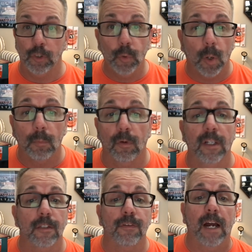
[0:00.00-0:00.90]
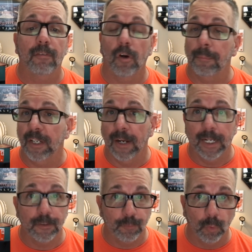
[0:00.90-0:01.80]
2 home runs, 5
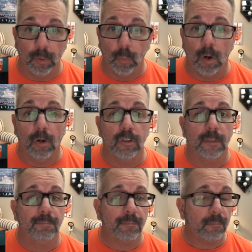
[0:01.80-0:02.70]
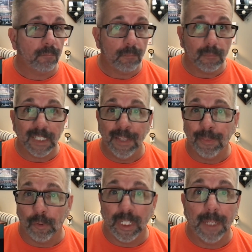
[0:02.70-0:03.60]
RBIs, 4 walks, and
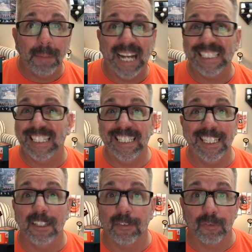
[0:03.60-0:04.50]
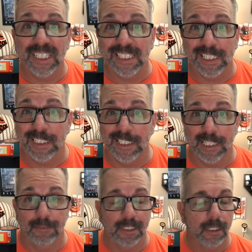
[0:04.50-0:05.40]
30 at-bats, and he's hitting
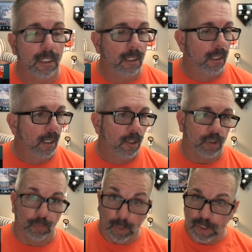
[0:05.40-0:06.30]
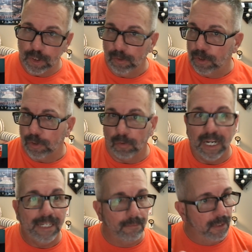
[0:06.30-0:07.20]
.367. So Rutsch looks
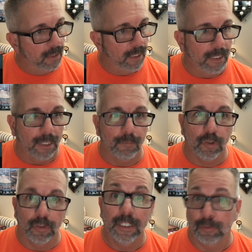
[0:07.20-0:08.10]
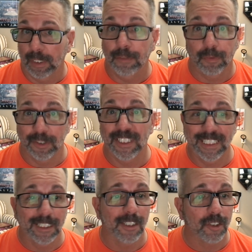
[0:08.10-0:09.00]
great, and I'm sure he's ready for the
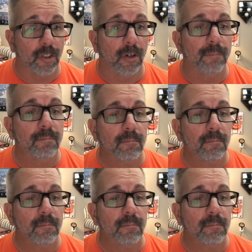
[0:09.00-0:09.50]
season to start.